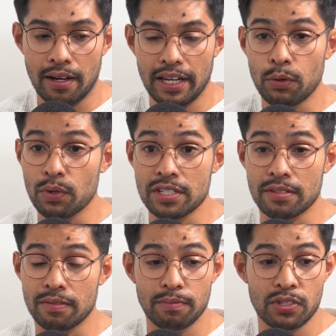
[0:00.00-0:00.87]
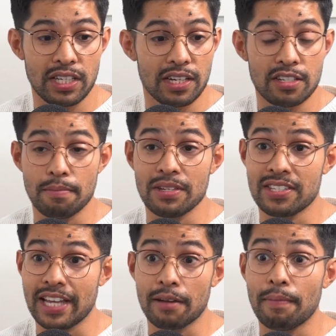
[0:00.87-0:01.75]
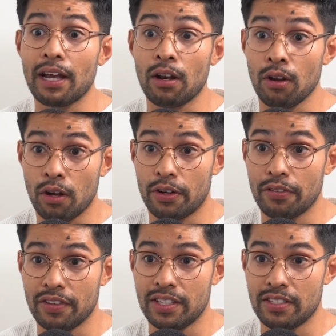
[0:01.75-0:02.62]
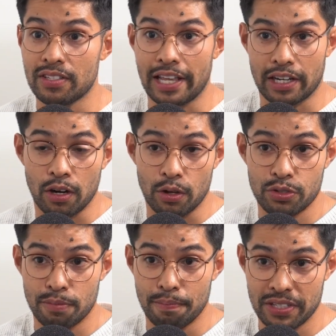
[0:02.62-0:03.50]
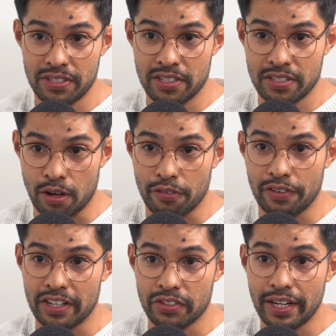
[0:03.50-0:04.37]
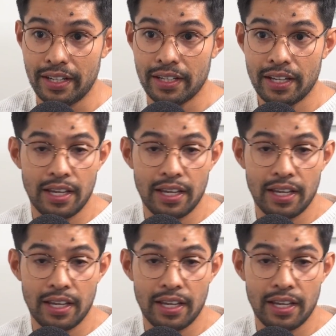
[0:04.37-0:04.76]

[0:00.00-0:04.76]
it was seen as a mistake by a lot of his close business confidants, right?